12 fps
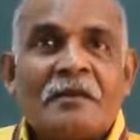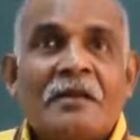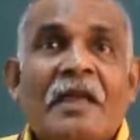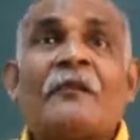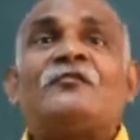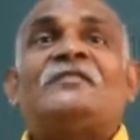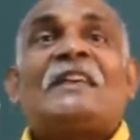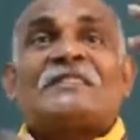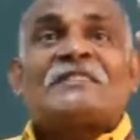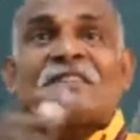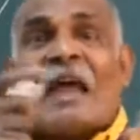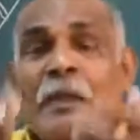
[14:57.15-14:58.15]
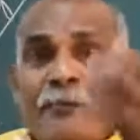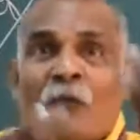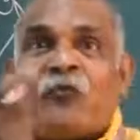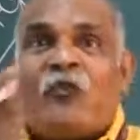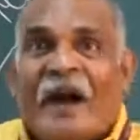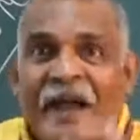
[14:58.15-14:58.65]
If this type
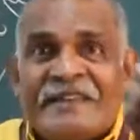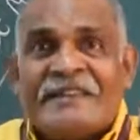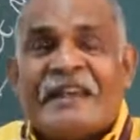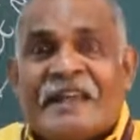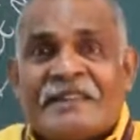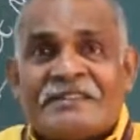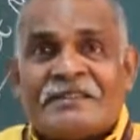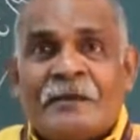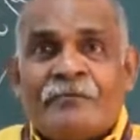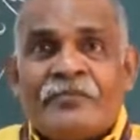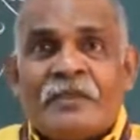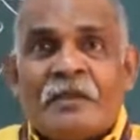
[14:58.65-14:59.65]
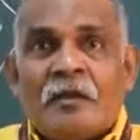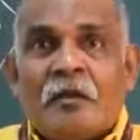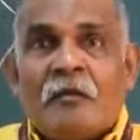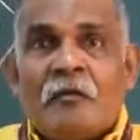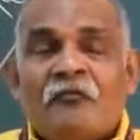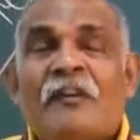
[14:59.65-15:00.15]
of ideas
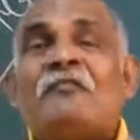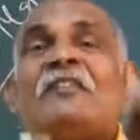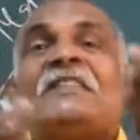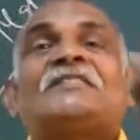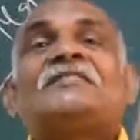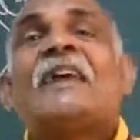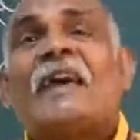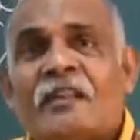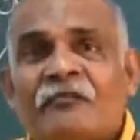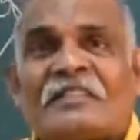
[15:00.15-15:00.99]
when we'll share